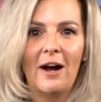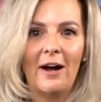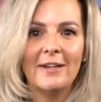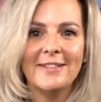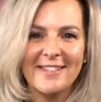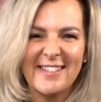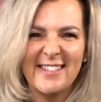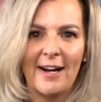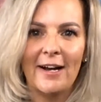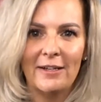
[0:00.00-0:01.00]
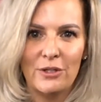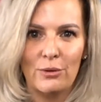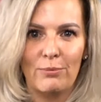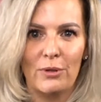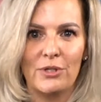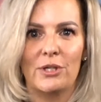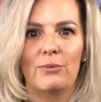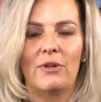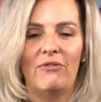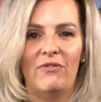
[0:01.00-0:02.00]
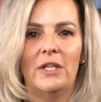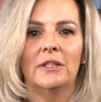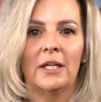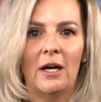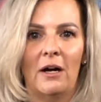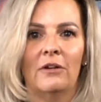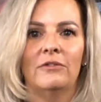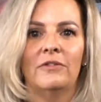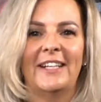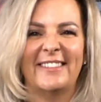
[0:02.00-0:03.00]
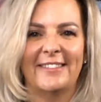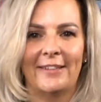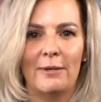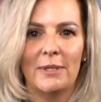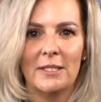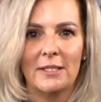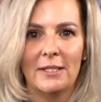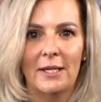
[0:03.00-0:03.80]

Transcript: I decided to approach it with a feeling of excitement.